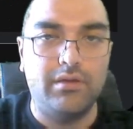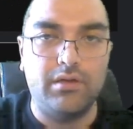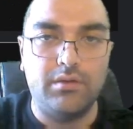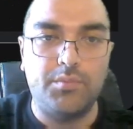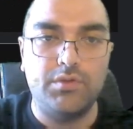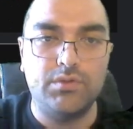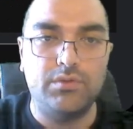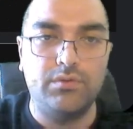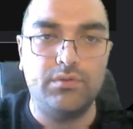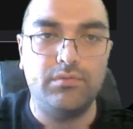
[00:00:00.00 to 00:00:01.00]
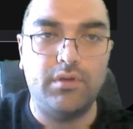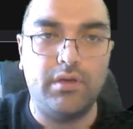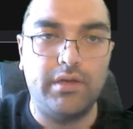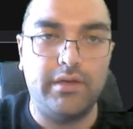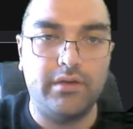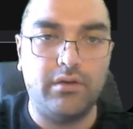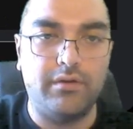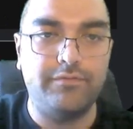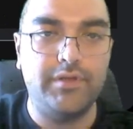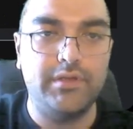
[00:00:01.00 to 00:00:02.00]
Amazon, and
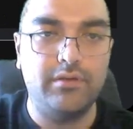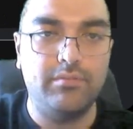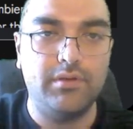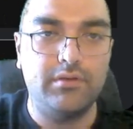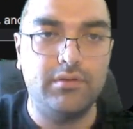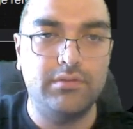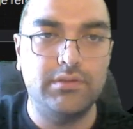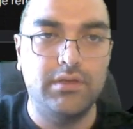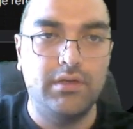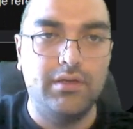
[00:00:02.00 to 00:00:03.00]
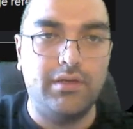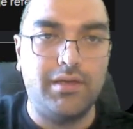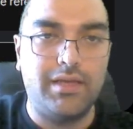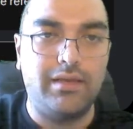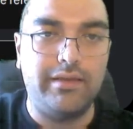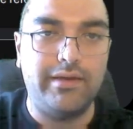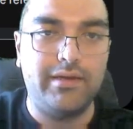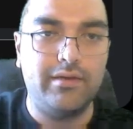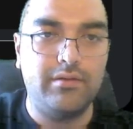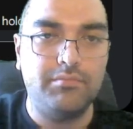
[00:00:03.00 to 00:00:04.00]
coffee tables and
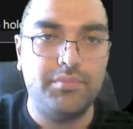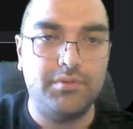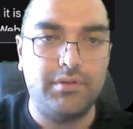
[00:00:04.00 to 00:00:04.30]
lamp.